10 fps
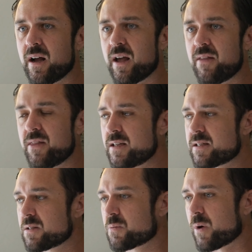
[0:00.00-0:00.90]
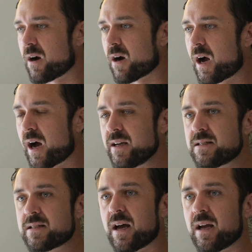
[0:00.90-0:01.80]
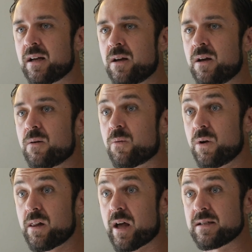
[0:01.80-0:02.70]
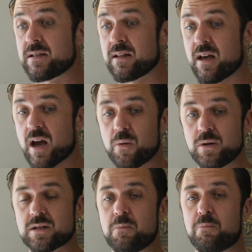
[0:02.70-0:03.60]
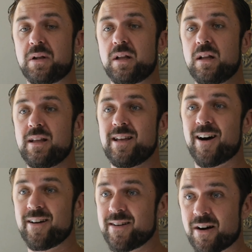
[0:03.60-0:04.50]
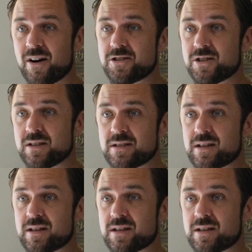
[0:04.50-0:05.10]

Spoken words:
And this is where hindsight, realizing that I was completely unconscious.